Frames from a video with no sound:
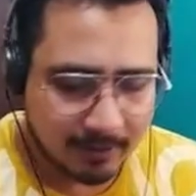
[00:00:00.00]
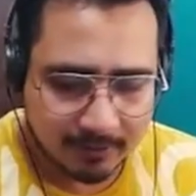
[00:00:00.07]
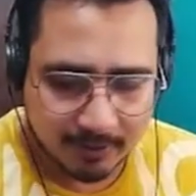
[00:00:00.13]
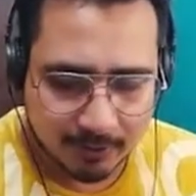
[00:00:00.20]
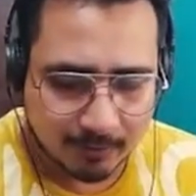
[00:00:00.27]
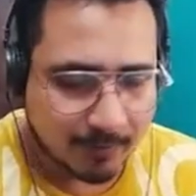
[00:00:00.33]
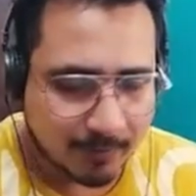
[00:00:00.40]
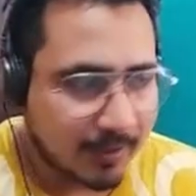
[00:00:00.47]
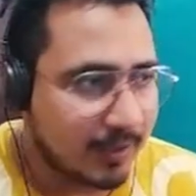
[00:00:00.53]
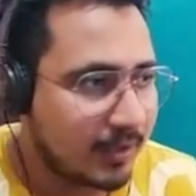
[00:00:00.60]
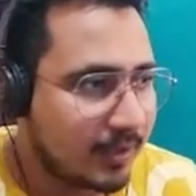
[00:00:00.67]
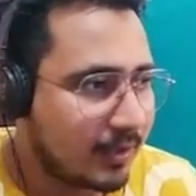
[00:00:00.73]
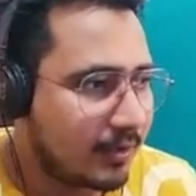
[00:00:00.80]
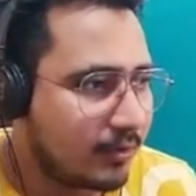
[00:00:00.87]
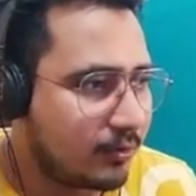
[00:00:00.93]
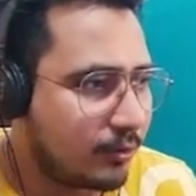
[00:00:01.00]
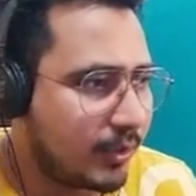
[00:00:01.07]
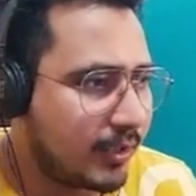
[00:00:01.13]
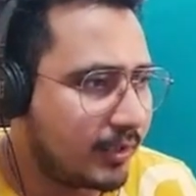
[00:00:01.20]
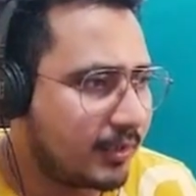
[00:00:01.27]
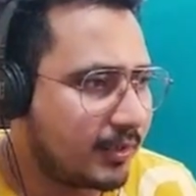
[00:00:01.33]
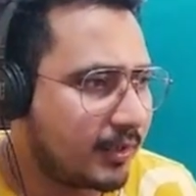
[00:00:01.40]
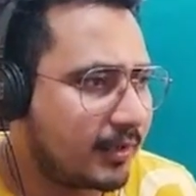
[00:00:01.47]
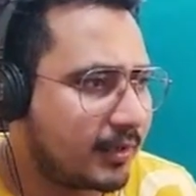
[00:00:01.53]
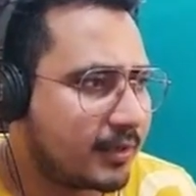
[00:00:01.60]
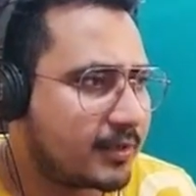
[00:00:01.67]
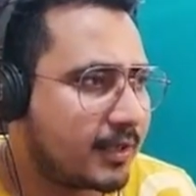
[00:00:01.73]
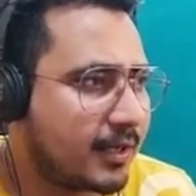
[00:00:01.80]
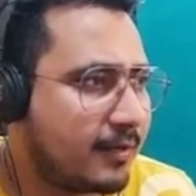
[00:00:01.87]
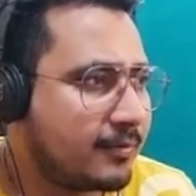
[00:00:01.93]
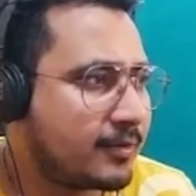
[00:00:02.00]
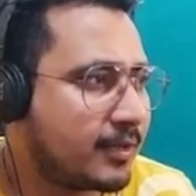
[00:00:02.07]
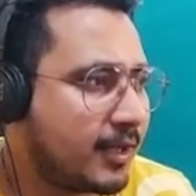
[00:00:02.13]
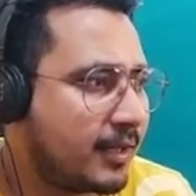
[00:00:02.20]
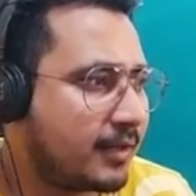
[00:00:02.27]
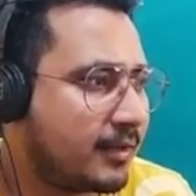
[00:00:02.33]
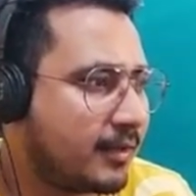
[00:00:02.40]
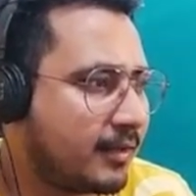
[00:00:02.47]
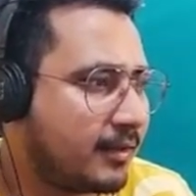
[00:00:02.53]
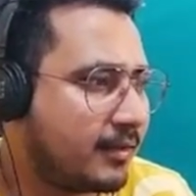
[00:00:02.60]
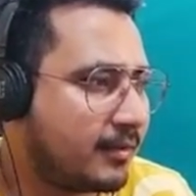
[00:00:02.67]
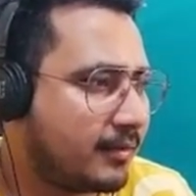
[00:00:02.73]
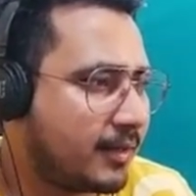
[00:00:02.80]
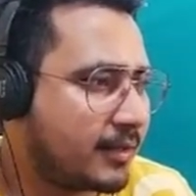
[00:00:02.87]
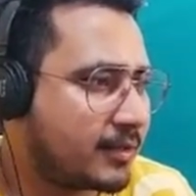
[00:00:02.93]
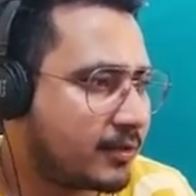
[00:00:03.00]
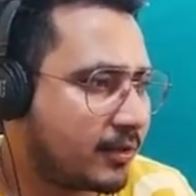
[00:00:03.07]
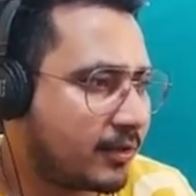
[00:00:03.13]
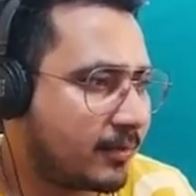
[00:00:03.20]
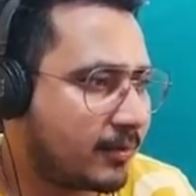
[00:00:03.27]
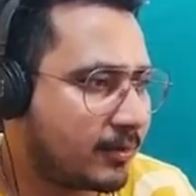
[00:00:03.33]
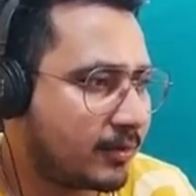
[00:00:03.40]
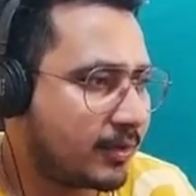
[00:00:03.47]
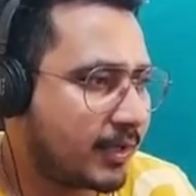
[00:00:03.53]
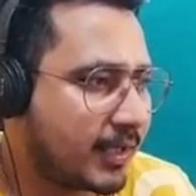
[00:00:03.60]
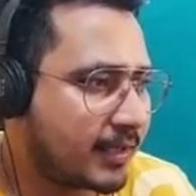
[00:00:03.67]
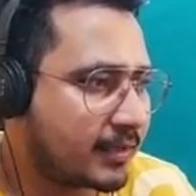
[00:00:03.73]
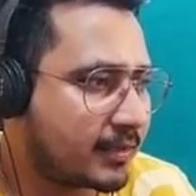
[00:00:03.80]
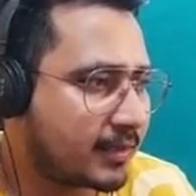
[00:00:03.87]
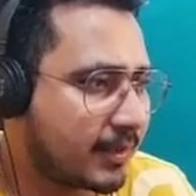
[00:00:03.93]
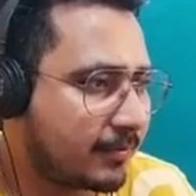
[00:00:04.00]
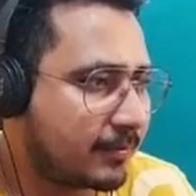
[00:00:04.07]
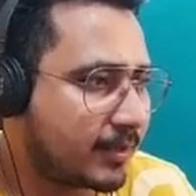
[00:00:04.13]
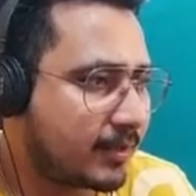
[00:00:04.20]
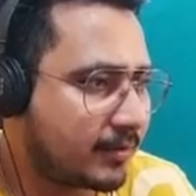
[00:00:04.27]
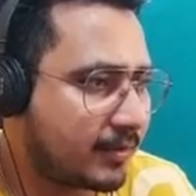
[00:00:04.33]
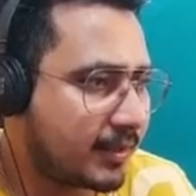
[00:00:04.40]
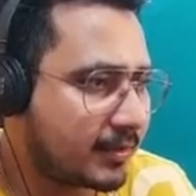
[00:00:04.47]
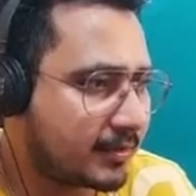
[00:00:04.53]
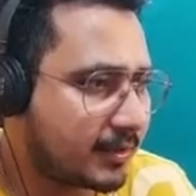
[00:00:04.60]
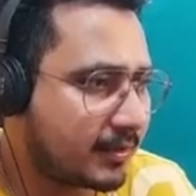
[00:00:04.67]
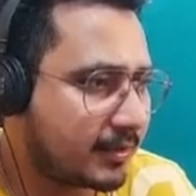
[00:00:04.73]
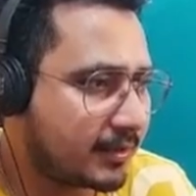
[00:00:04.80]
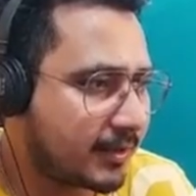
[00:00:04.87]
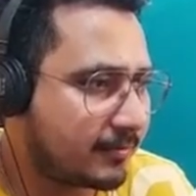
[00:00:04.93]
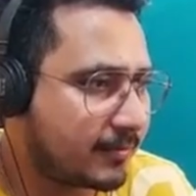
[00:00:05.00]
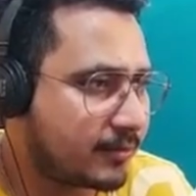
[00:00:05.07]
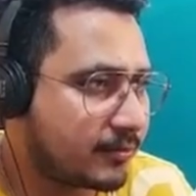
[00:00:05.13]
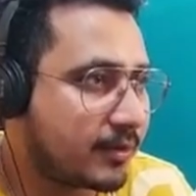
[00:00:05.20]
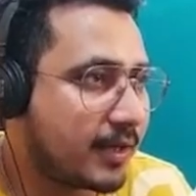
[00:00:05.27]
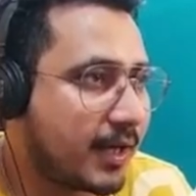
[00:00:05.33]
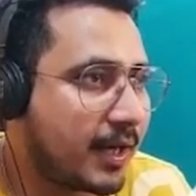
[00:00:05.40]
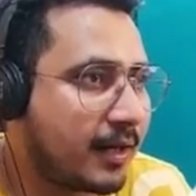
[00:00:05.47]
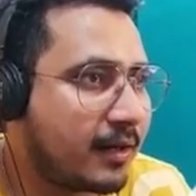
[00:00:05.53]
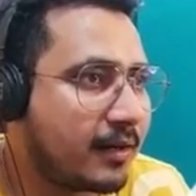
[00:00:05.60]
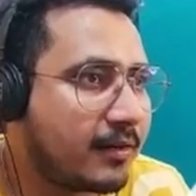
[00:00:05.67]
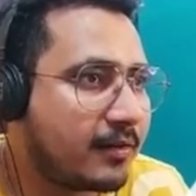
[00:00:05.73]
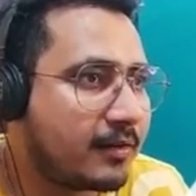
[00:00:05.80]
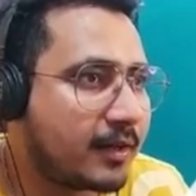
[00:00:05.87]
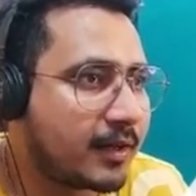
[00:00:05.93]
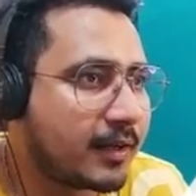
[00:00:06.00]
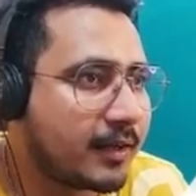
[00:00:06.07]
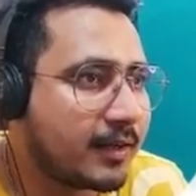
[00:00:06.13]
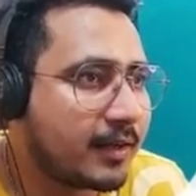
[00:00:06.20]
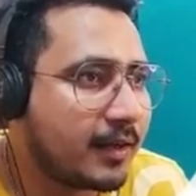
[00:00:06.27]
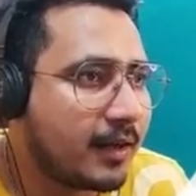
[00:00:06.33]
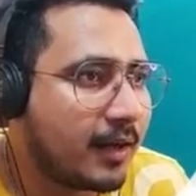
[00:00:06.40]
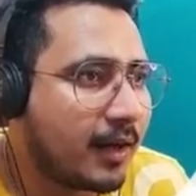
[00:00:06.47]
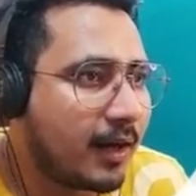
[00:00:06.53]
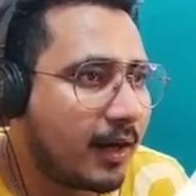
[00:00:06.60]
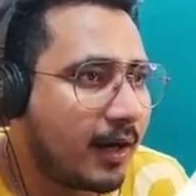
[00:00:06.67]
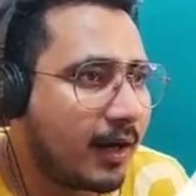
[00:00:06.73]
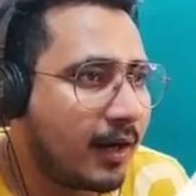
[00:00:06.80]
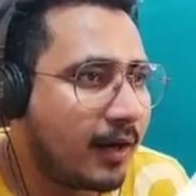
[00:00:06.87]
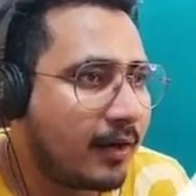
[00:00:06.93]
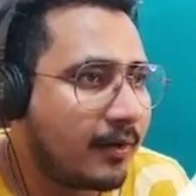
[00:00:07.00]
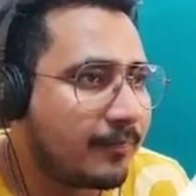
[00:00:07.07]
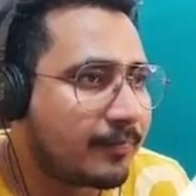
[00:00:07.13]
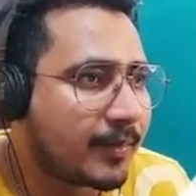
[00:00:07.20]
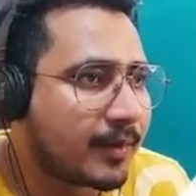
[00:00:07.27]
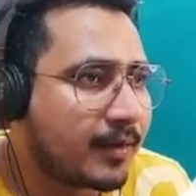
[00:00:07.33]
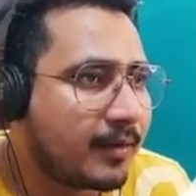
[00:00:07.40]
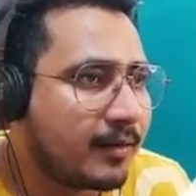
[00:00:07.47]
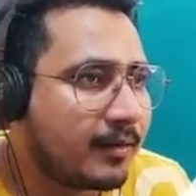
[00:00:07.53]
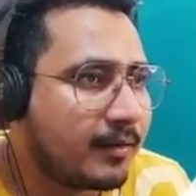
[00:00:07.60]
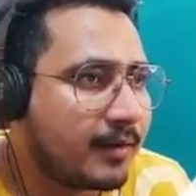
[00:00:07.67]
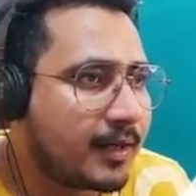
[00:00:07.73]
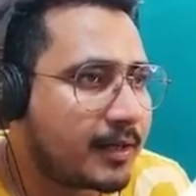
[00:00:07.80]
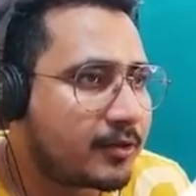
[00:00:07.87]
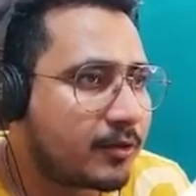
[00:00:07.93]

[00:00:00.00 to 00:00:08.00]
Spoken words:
We should be doing other stuffs like let's talk about the next chapter, next other chapters we had. Uh, let's